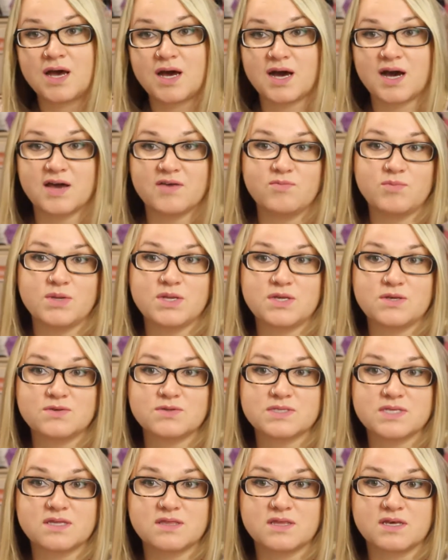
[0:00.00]
I've been
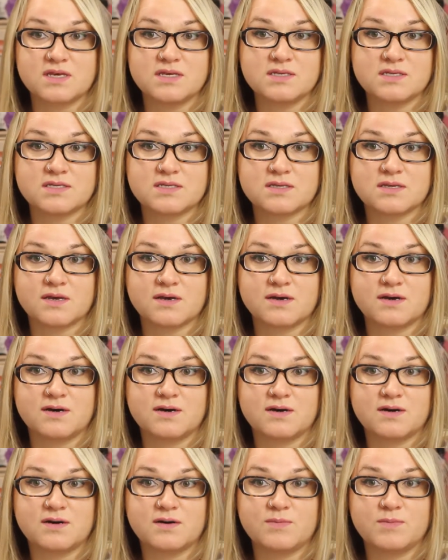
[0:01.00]
using this
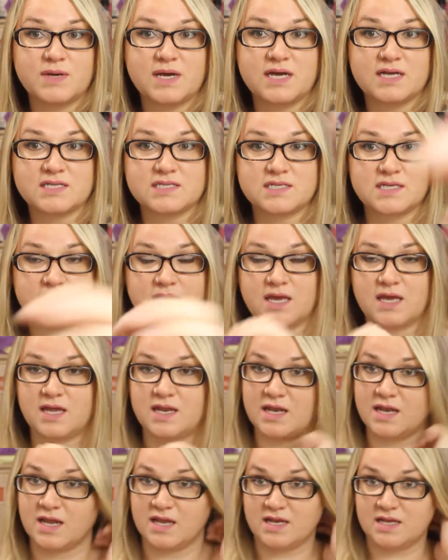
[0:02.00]
as
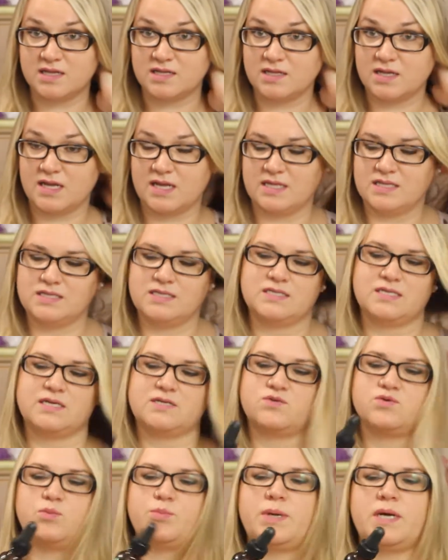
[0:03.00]
an
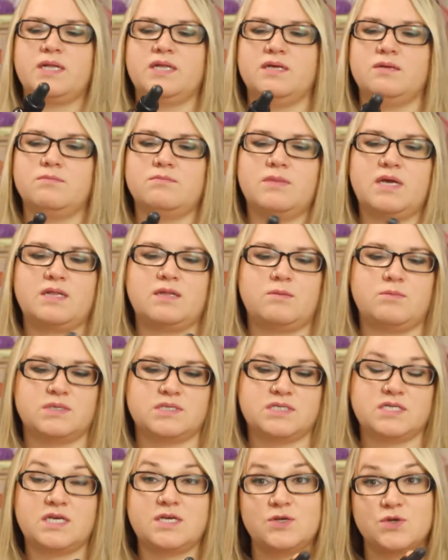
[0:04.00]
insect repellent, mainly
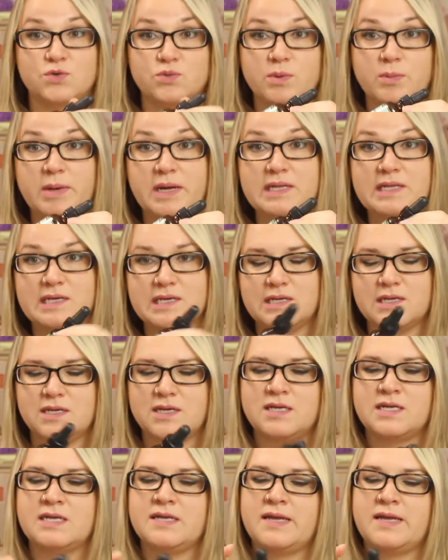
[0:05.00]
mosquito repellent,